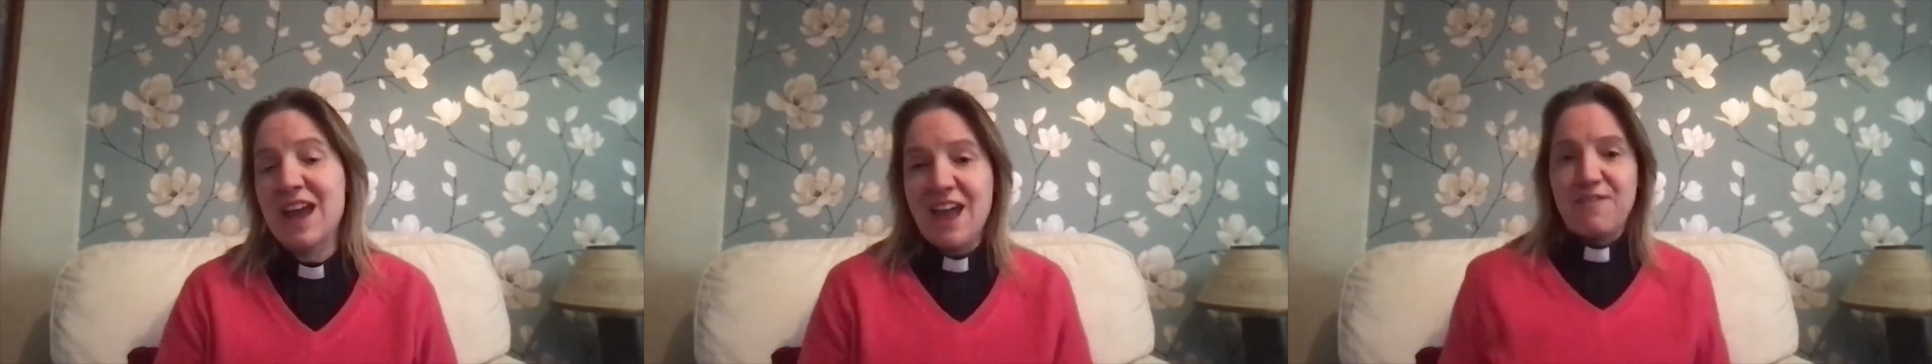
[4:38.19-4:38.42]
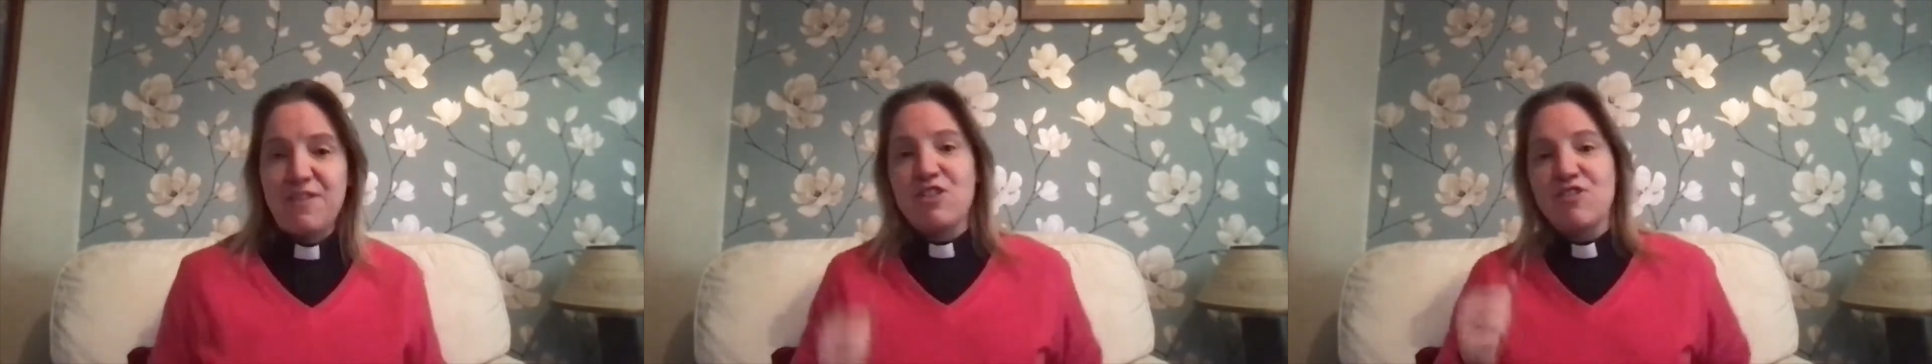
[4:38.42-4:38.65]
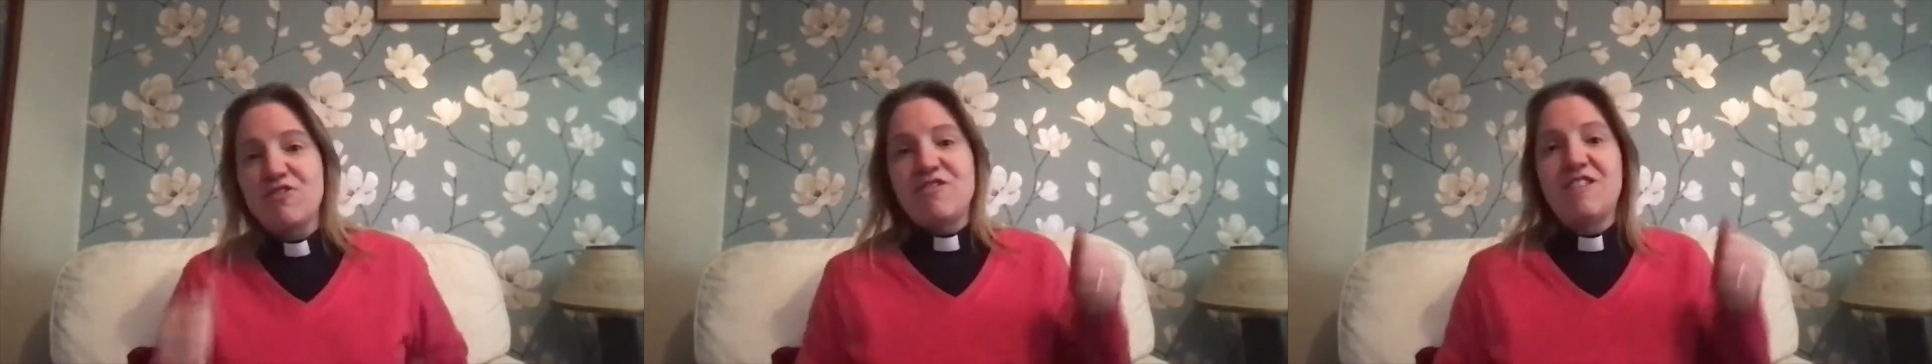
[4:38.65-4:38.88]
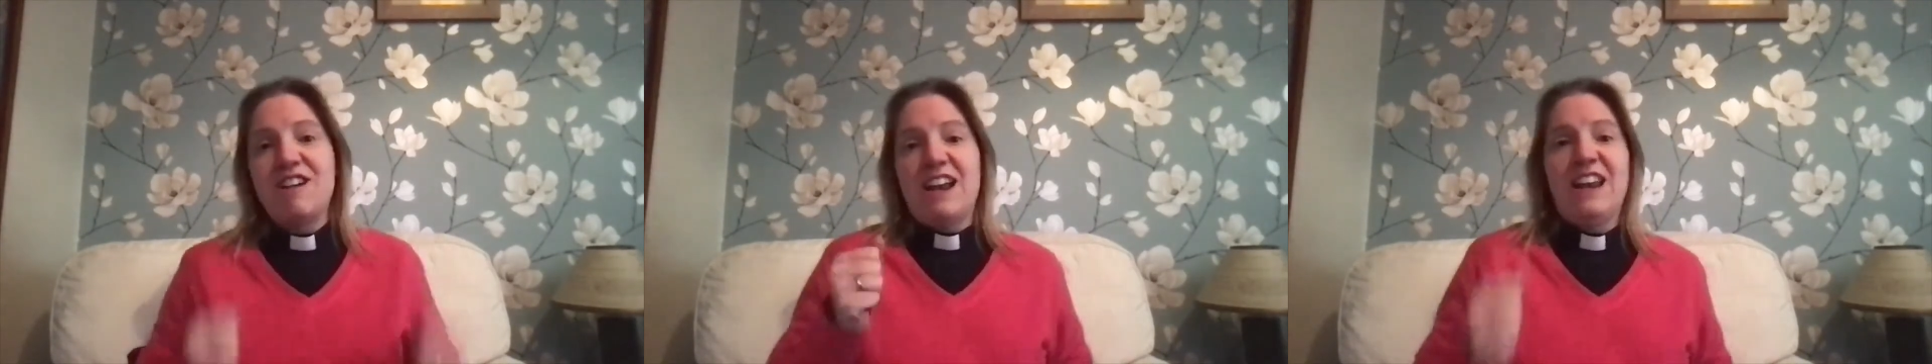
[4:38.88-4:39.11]
if you're
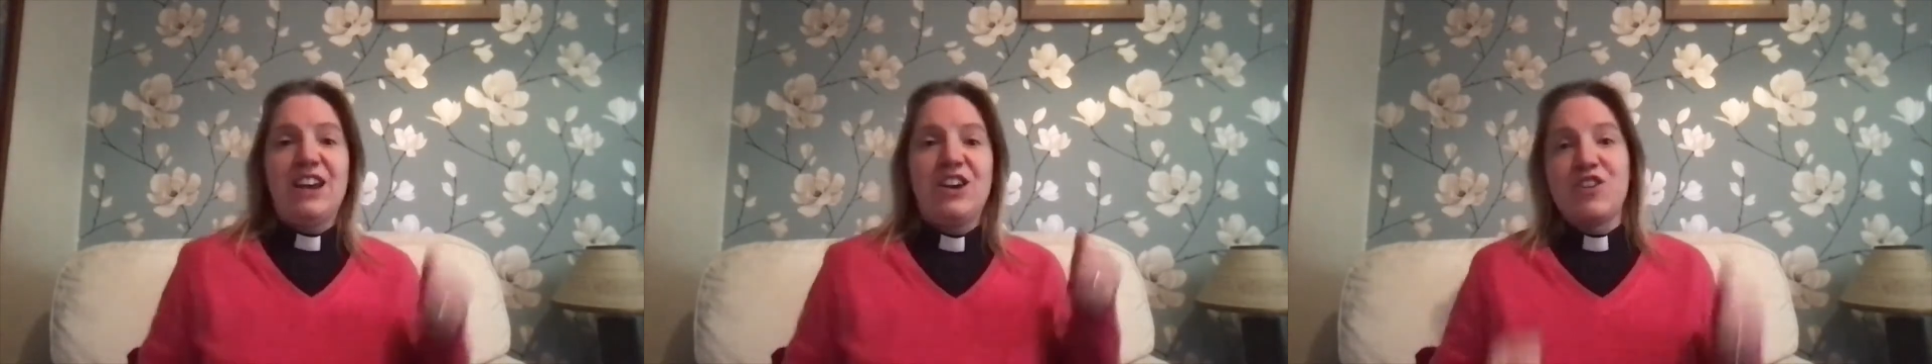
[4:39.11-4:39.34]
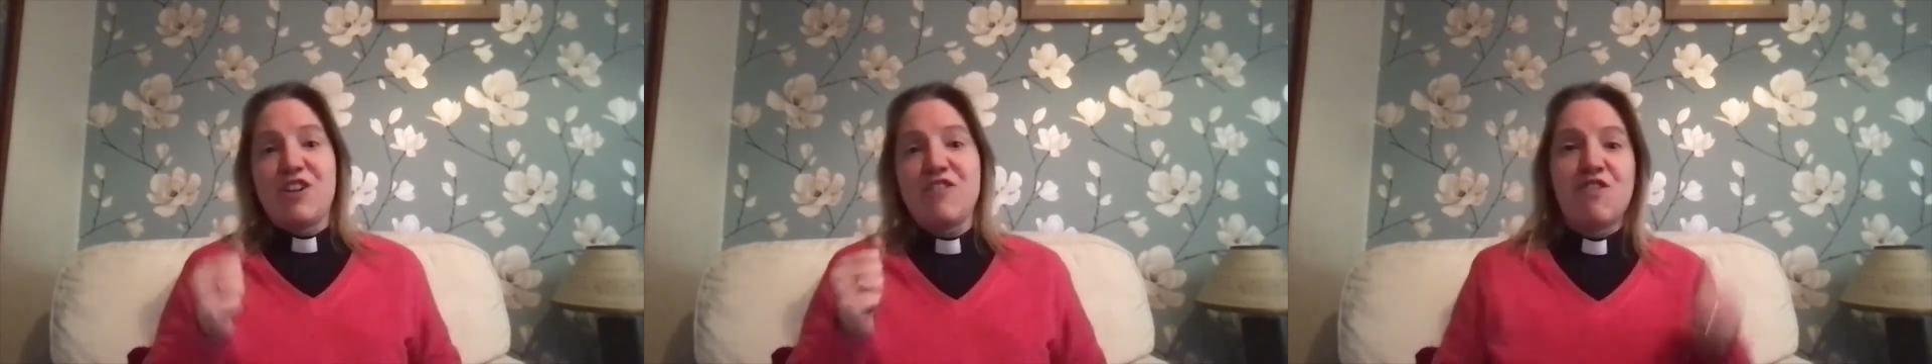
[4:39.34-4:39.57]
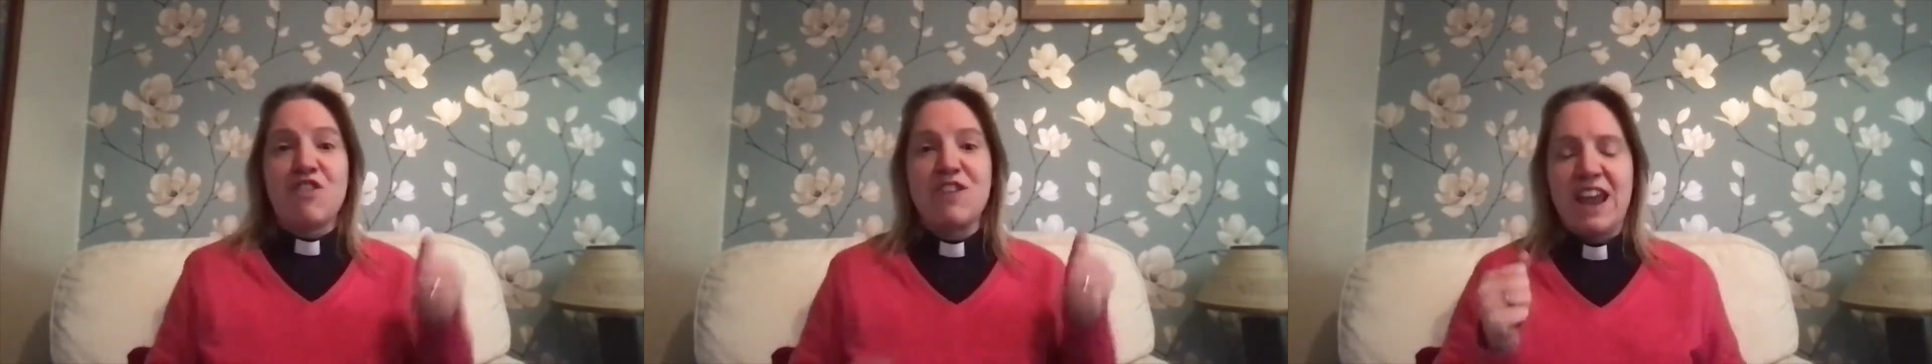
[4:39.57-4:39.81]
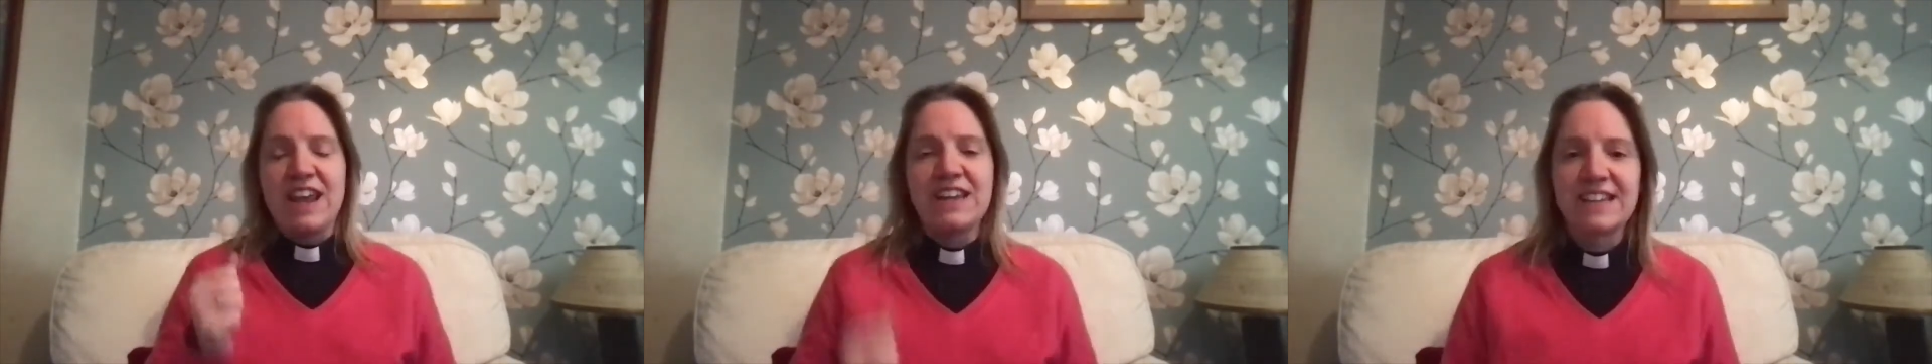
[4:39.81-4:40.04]
really good at
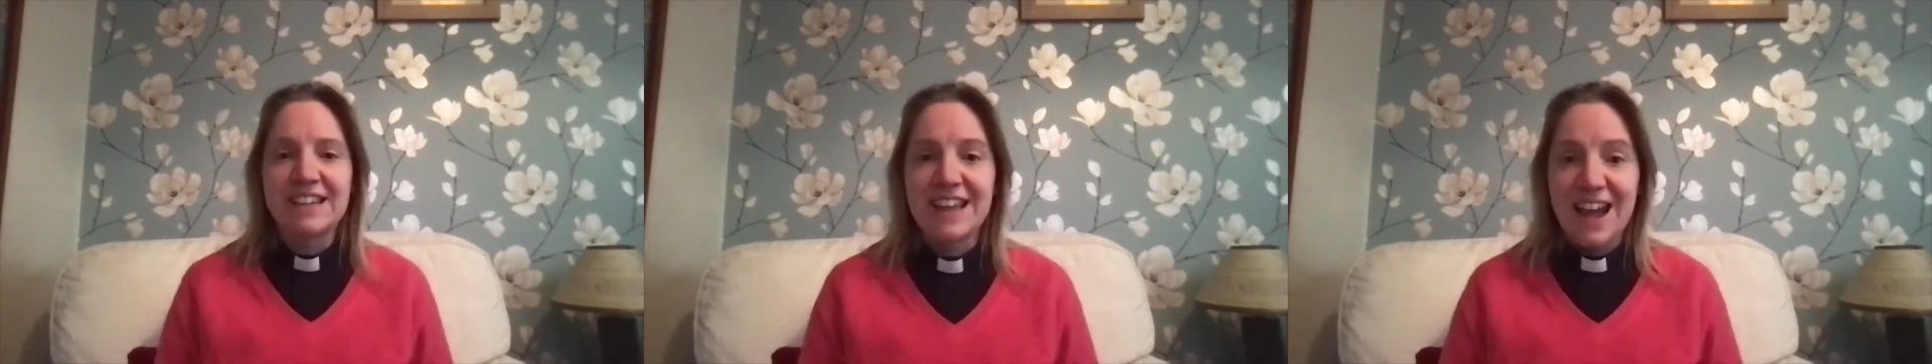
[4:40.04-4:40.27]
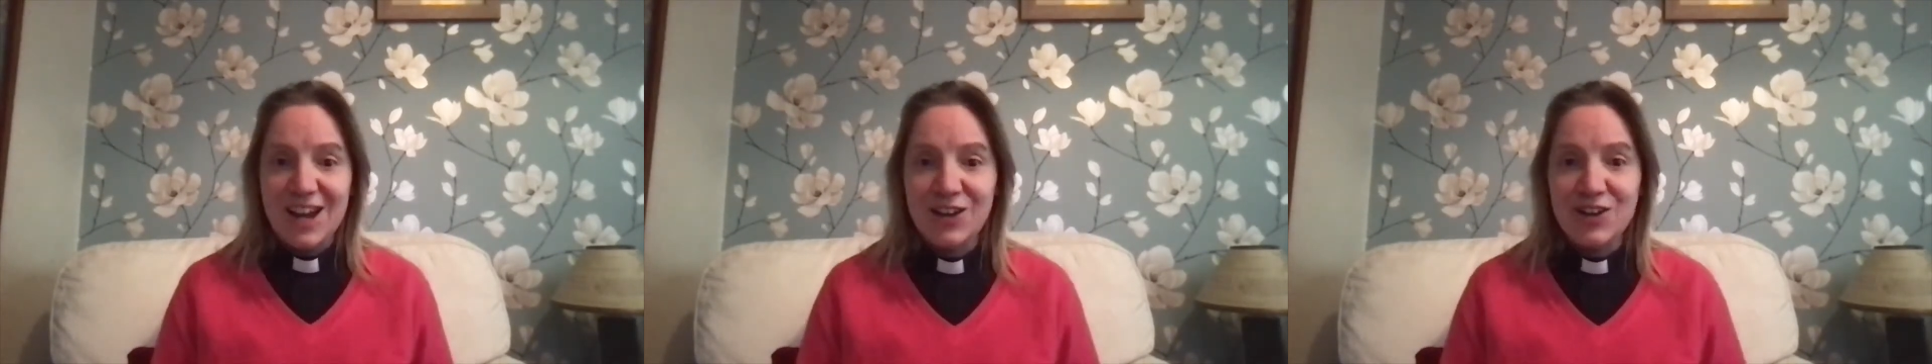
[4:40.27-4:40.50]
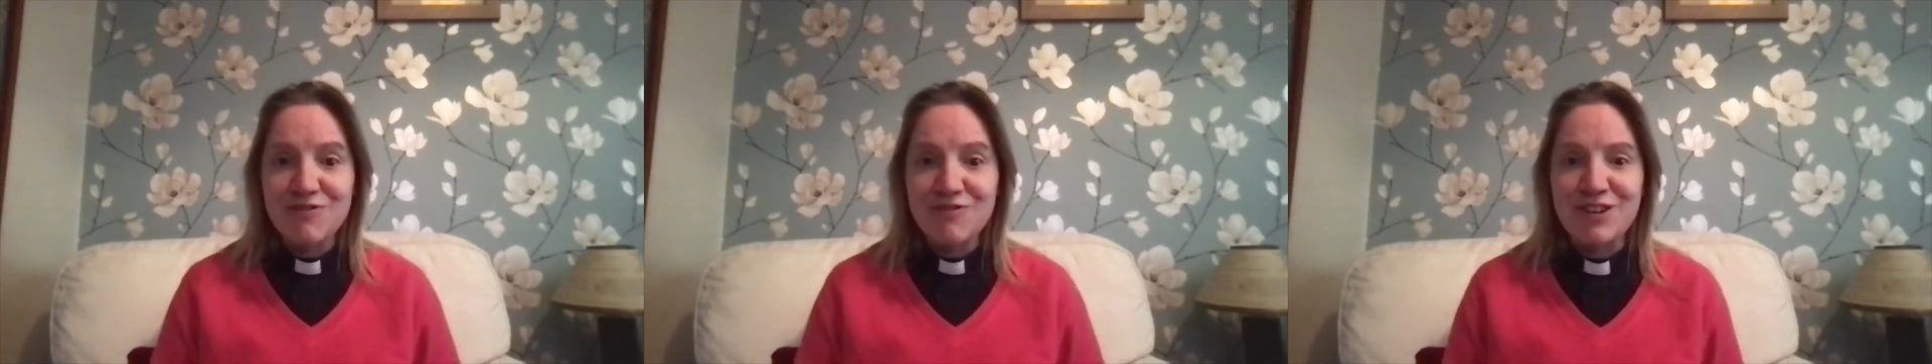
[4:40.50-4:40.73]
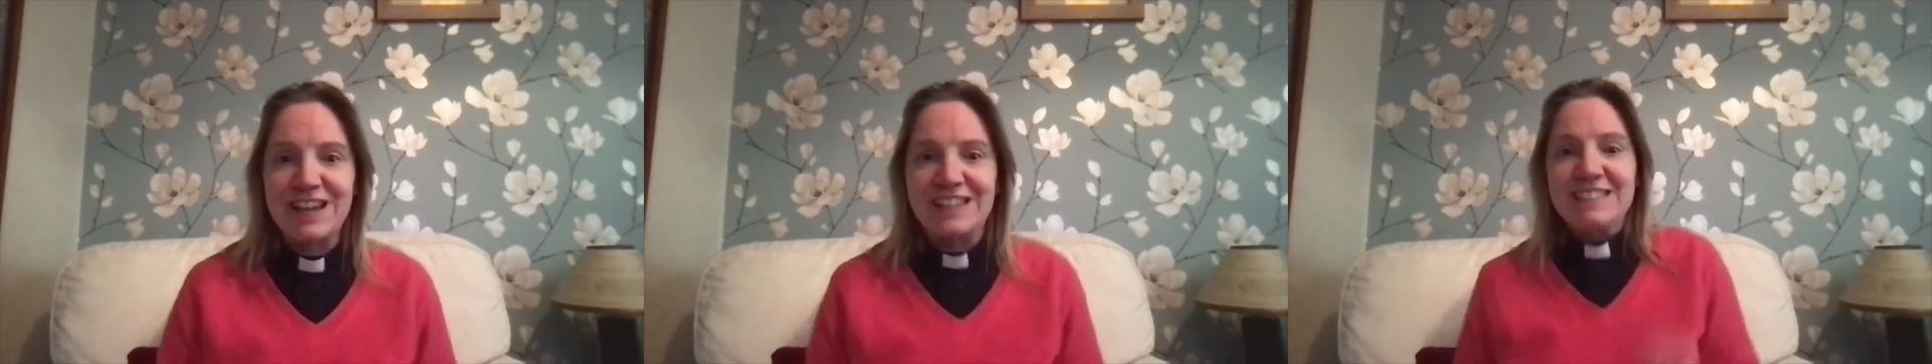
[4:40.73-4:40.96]
running. Are you good at
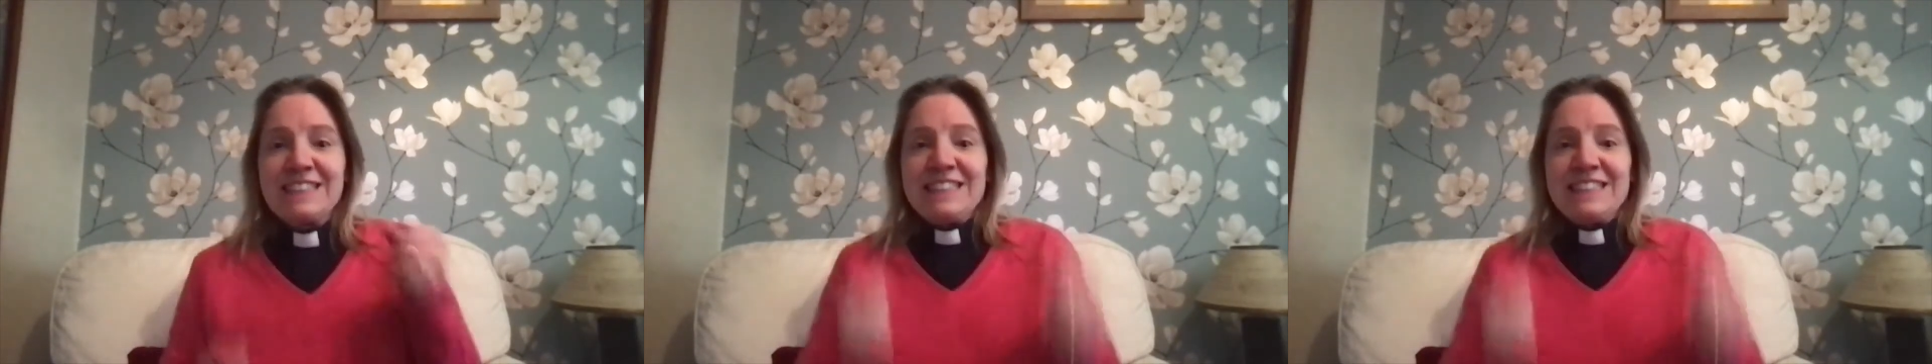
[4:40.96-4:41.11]
running?